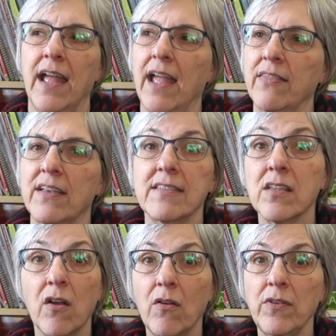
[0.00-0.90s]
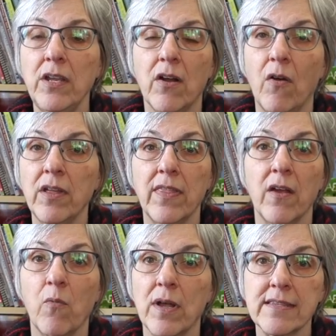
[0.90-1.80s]
And that's, you know, only
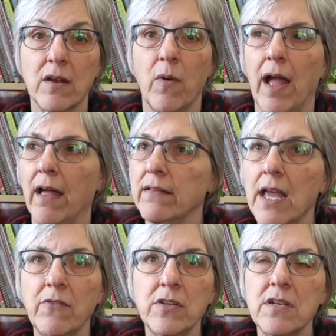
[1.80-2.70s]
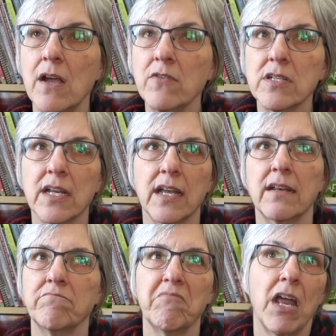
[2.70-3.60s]
there once in a while. Never did
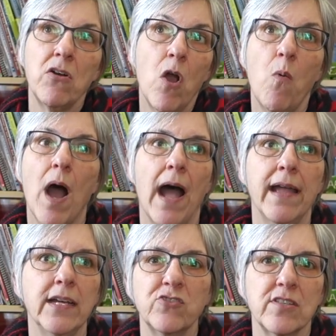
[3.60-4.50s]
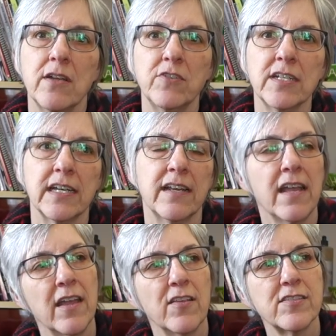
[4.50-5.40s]
it. I don't know why. I just never did.
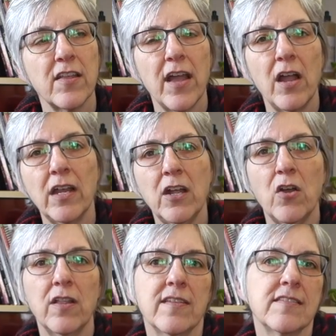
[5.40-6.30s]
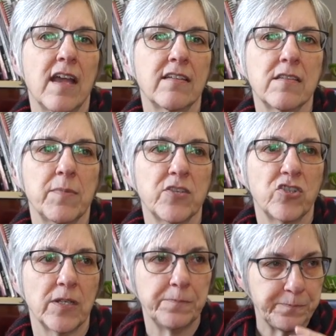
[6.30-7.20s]
So though I'm going to go to this
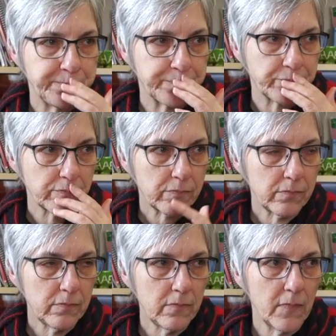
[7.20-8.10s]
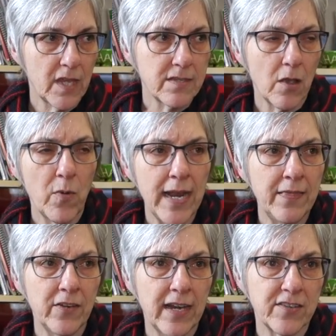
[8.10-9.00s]
exhibition. So I went
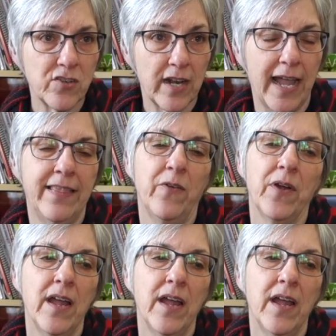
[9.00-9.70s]
in there yesterday and